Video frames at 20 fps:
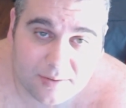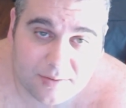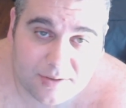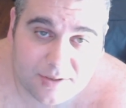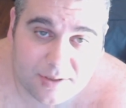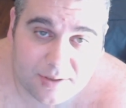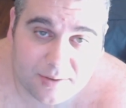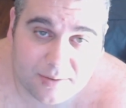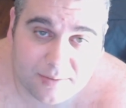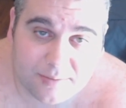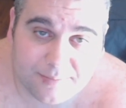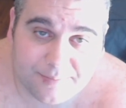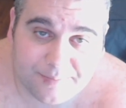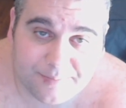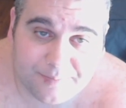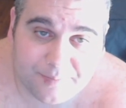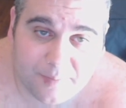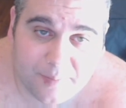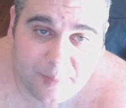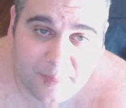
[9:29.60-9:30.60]
So
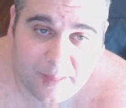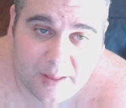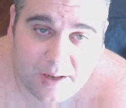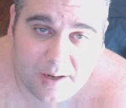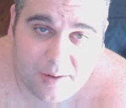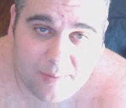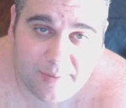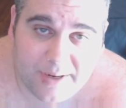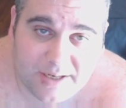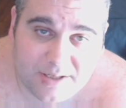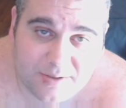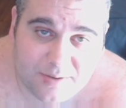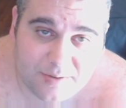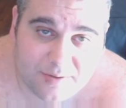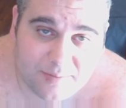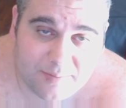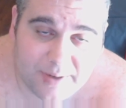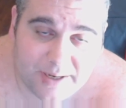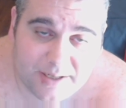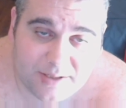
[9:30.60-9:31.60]
makes
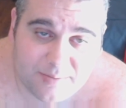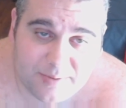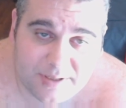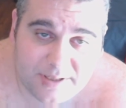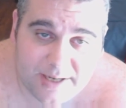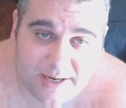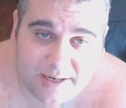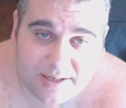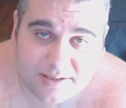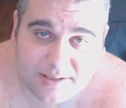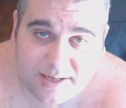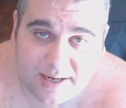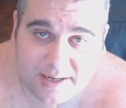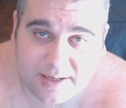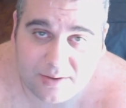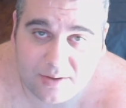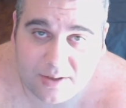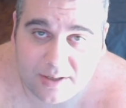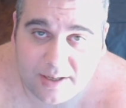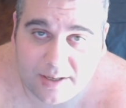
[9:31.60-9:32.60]
me take a
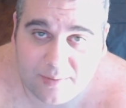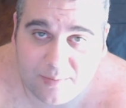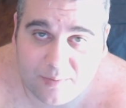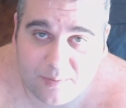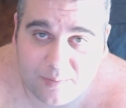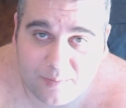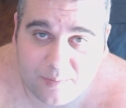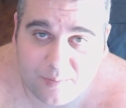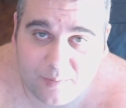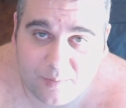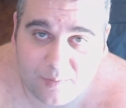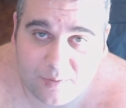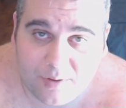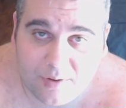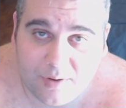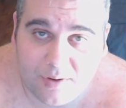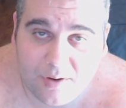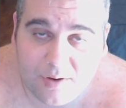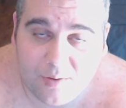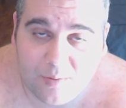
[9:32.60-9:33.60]
second look at
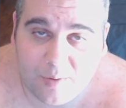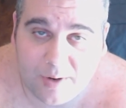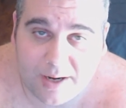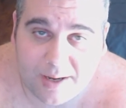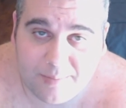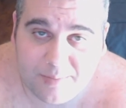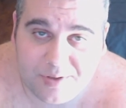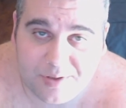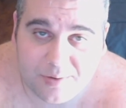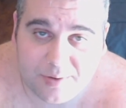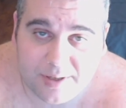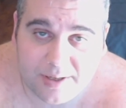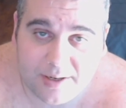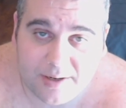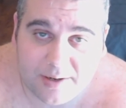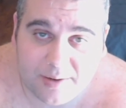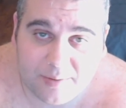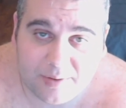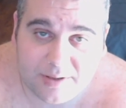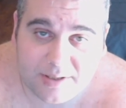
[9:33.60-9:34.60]
what I'm doing
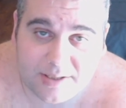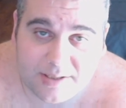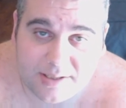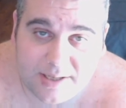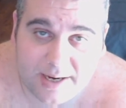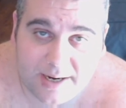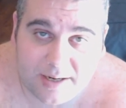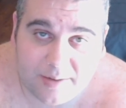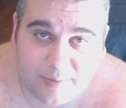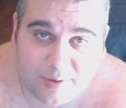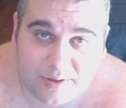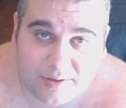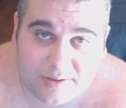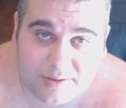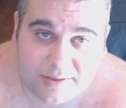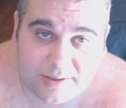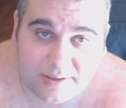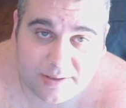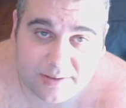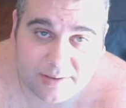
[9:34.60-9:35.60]
here with these
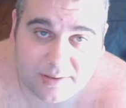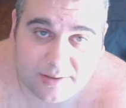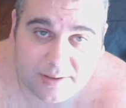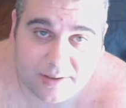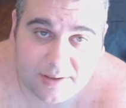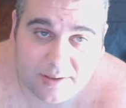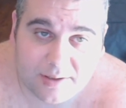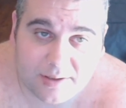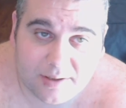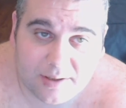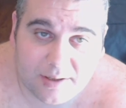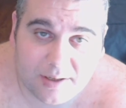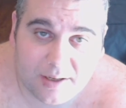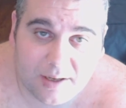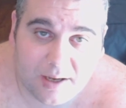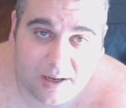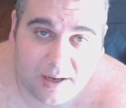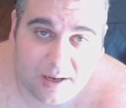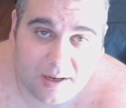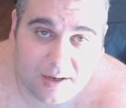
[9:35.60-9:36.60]
animals, and
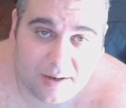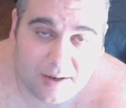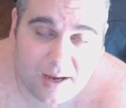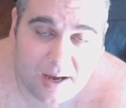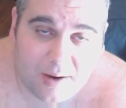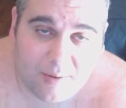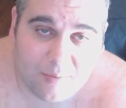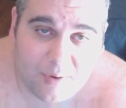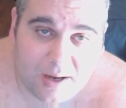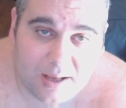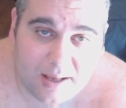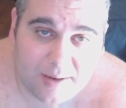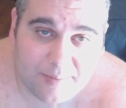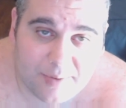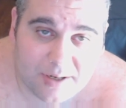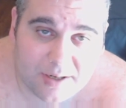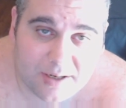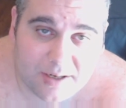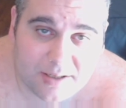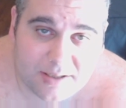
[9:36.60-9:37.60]
while I'm
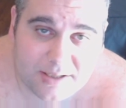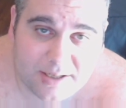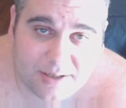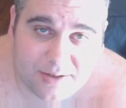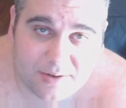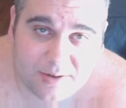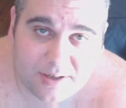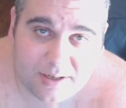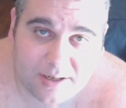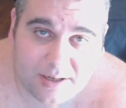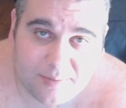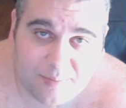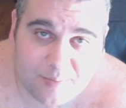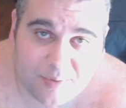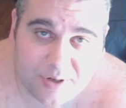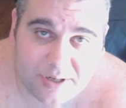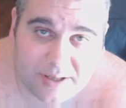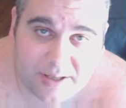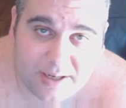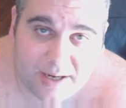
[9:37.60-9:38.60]
going to continue to
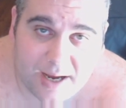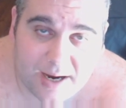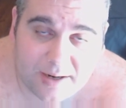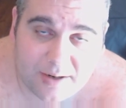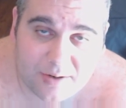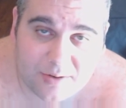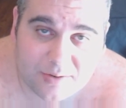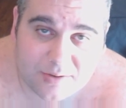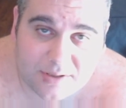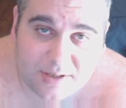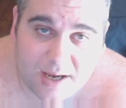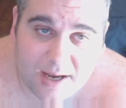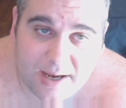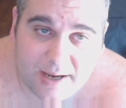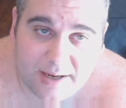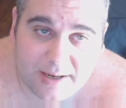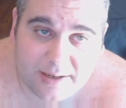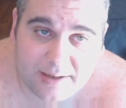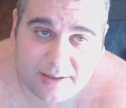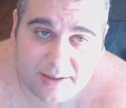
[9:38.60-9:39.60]
breed the geckos,
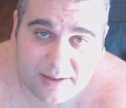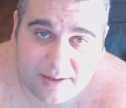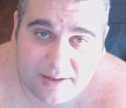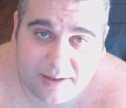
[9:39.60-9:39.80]
I